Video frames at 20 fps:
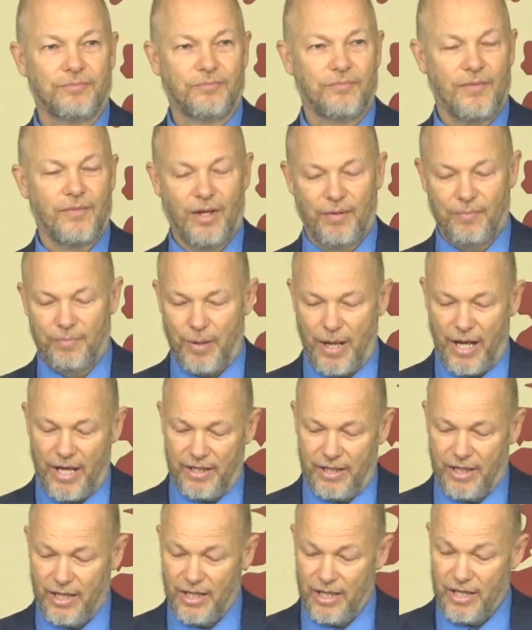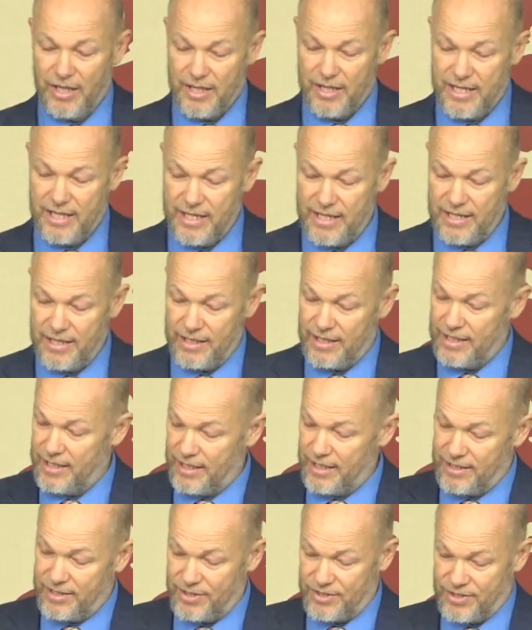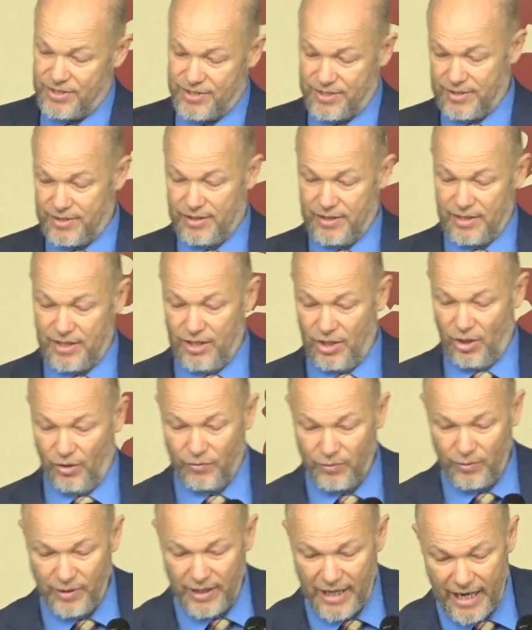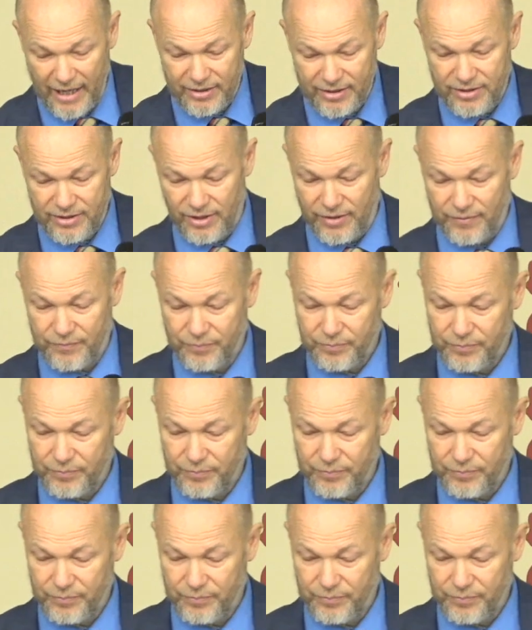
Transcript: But he overreacted.